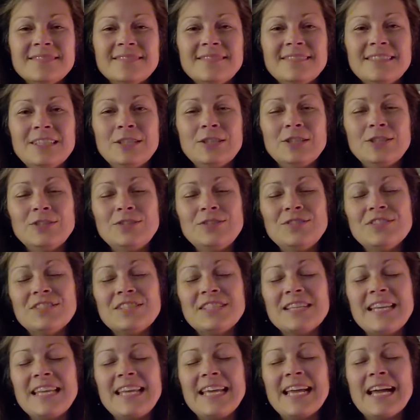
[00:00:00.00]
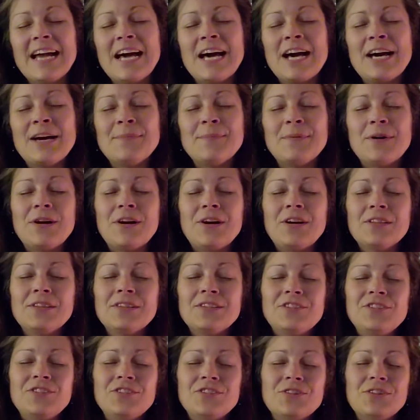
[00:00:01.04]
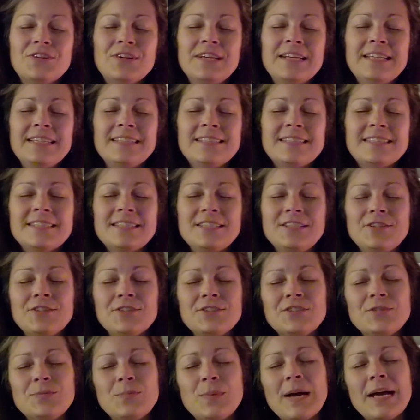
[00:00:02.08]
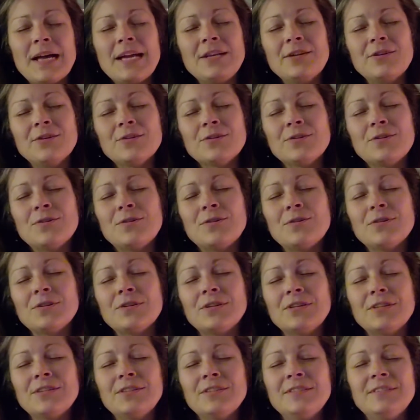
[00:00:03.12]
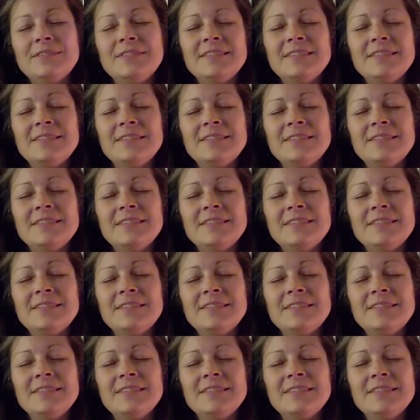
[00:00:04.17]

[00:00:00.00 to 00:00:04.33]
You're loosening up all the joints in your spinal cord.